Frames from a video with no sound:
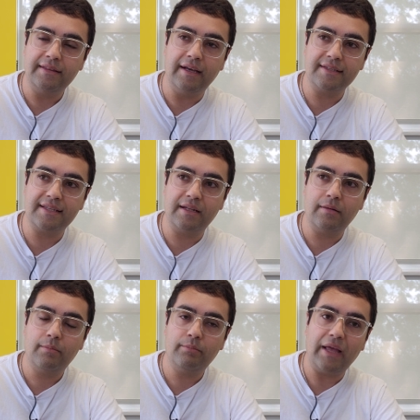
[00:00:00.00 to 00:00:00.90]

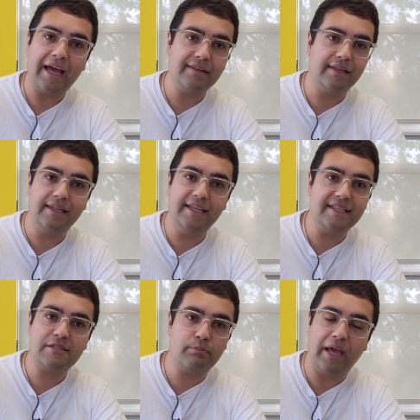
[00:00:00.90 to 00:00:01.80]
doesn't at
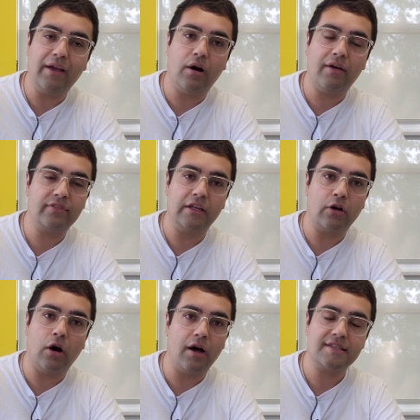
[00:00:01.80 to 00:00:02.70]
least pay off the
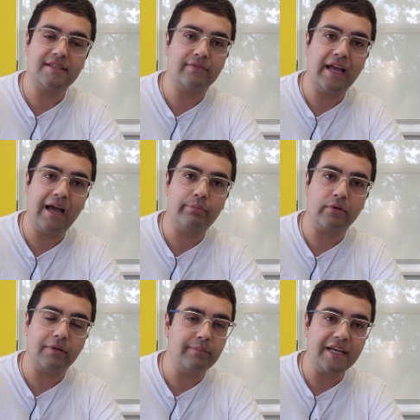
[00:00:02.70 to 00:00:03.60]
cost of capital,